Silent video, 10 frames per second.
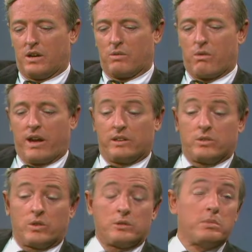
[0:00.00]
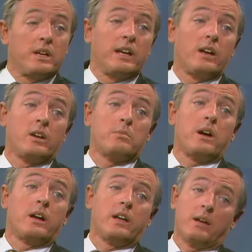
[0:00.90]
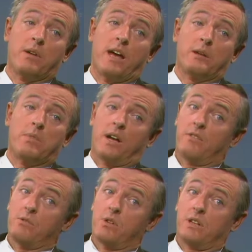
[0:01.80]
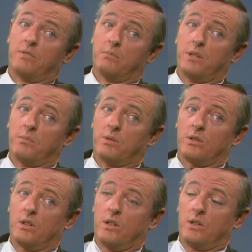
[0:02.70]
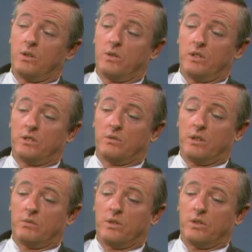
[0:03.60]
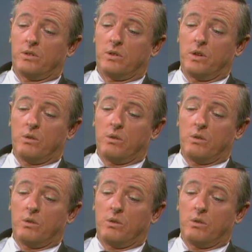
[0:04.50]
rights ought to be had by everyone, even people who disagree with you,